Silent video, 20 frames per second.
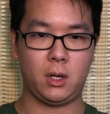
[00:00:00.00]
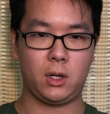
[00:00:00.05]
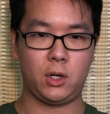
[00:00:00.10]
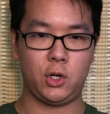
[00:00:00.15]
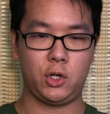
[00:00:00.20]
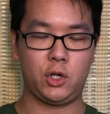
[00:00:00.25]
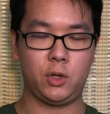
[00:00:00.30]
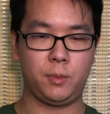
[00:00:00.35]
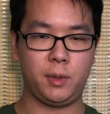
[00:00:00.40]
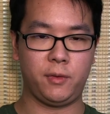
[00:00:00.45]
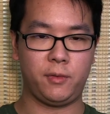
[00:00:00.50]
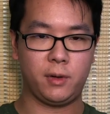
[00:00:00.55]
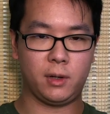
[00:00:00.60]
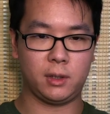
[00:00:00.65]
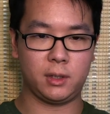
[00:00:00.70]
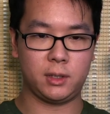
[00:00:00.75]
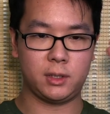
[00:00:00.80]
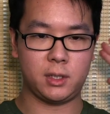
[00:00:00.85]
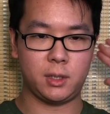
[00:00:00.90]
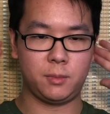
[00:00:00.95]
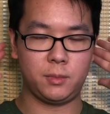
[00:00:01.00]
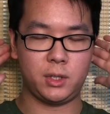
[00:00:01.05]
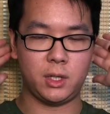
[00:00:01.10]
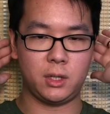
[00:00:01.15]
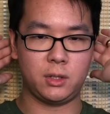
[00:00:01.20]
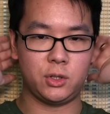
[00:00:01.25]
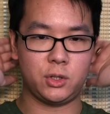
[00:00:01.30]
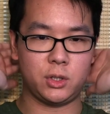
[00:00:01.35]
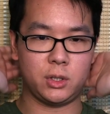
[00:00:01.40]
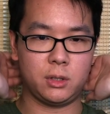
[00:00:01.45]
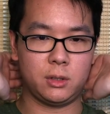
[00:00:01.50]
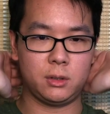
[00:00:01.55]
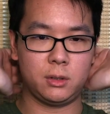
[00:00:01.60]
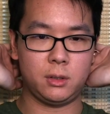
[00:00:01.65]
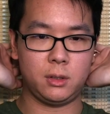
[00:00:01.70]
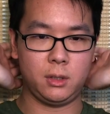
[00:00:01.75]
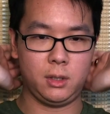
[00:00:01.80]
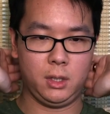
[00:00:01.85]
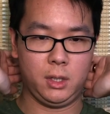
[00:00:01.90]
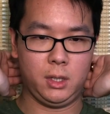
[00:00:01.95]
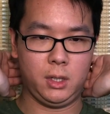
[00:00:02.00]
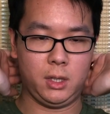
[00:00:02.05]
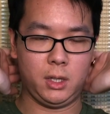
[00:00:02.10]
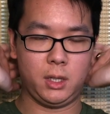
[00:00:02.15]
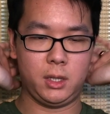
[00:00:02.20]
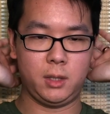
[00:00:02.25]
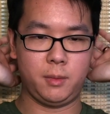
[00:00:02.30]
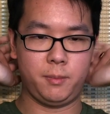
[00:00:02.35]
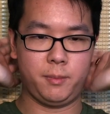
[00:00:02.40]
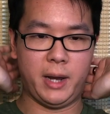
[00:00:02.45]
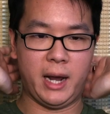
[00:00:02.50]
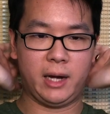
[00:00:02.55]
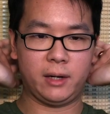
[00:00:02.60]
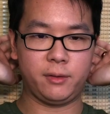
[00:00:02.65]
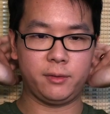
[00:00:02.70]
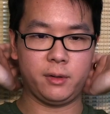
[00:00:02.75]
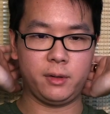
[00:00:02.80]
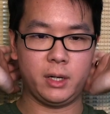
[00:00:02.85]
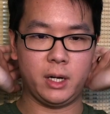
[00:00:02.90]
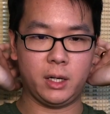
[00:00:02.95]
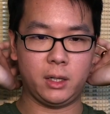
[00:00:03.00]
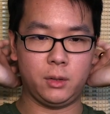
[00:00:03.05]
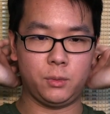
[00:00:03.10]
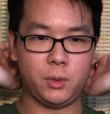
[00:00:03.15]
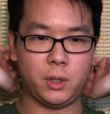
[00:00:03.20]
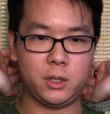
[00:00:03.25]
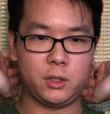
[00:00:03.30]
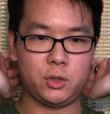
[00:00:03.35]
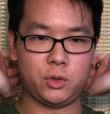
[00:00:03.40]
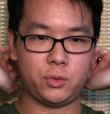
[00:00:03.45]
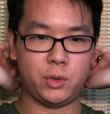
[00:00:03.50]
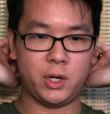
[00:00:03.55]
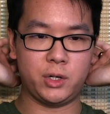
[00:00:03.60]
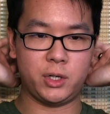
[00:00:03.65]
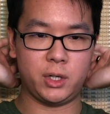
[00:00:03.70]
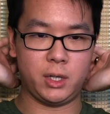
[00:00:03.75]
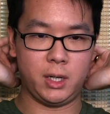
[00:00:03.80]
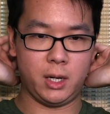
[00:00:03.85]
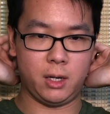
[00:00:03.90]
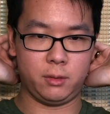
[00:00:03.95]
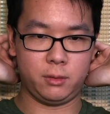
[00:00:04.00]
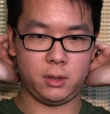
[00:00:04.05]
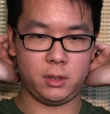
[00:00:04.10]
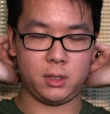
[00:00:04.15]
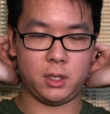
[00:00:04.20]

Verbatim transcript: You should be feeling some tension in the back of the neck where it's stretching out the